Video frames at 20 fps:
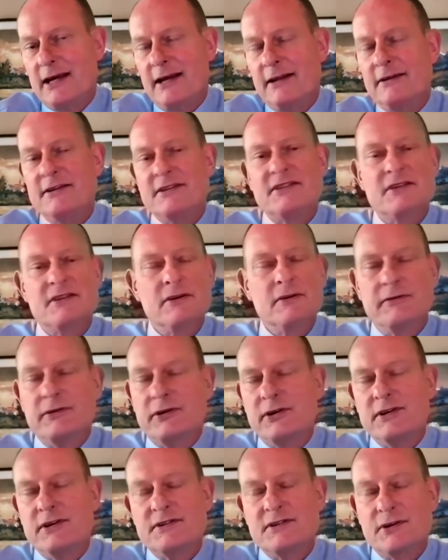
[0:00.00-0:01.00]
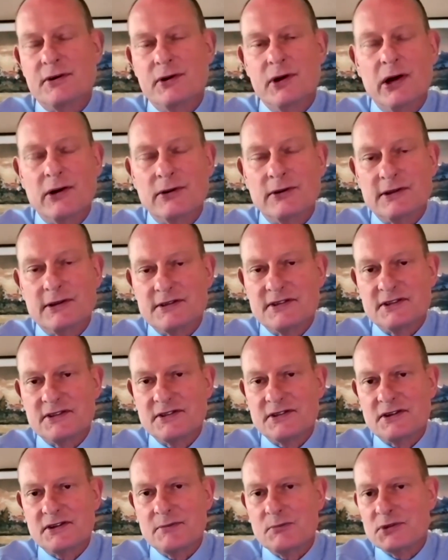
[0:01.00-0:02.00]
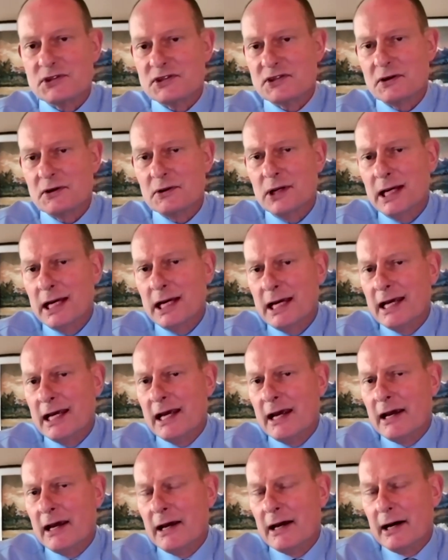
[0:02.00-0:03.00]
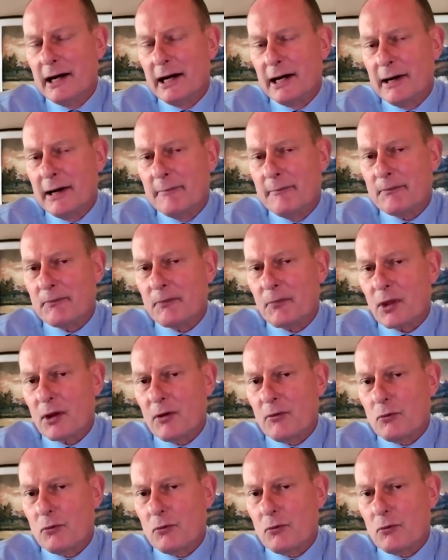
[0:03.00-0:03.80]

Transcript: and the silver is throughout the system. So um,